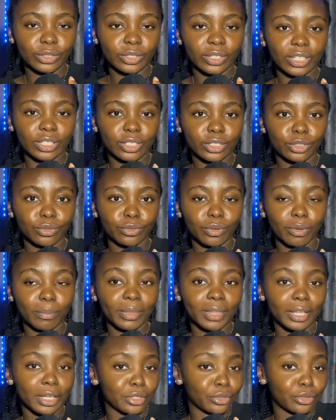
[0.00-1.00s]
that she, from
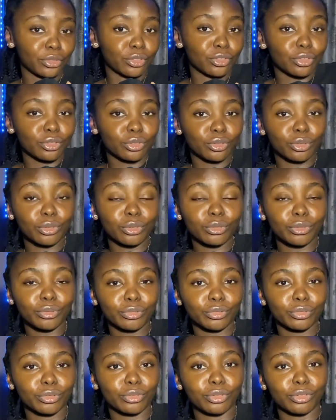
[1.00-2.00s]
there she just go
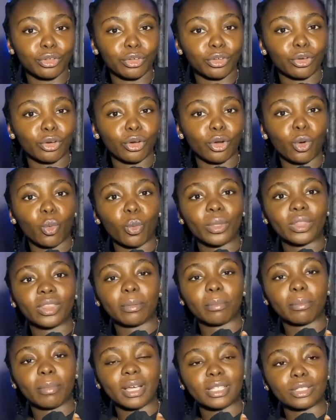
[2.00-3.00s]
to New York with the
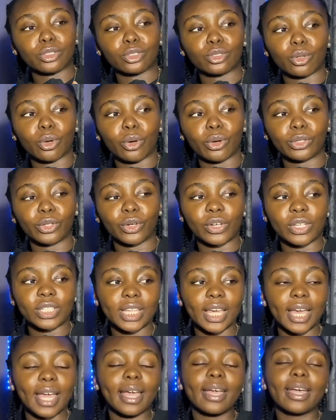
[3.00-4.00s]
man's son because
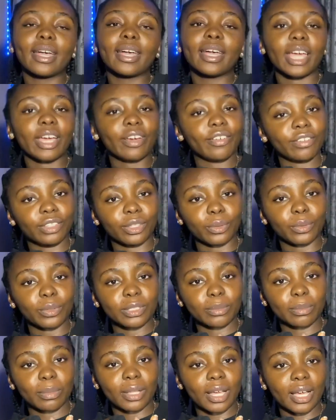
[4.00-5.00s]
everything
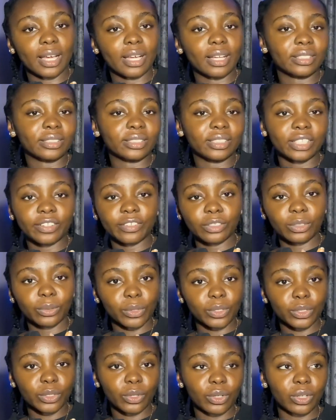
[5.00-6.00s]
was planned, everything
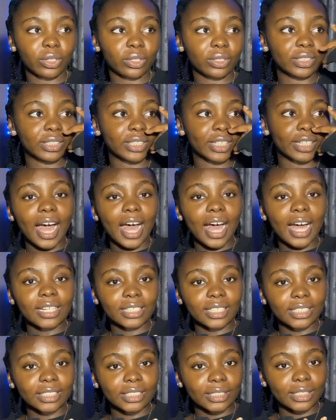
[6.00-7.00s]
was concluded. And
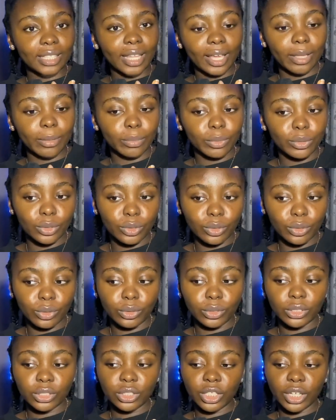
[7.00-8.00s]
then that
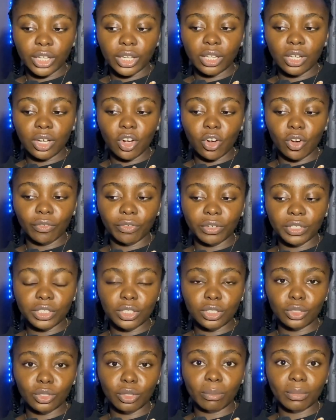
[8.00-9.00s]
episode, Jane
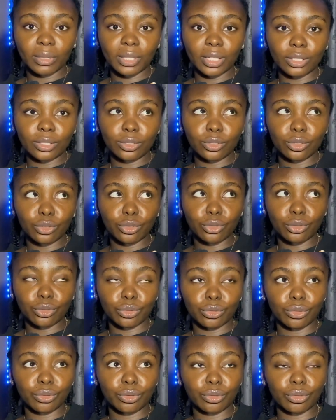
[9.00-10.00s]
confesses something
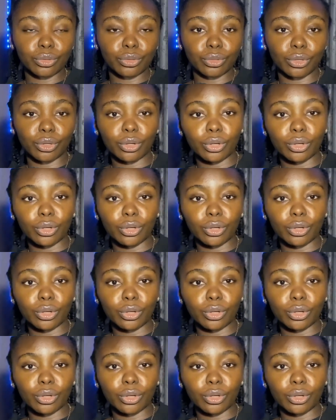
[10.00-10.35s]
to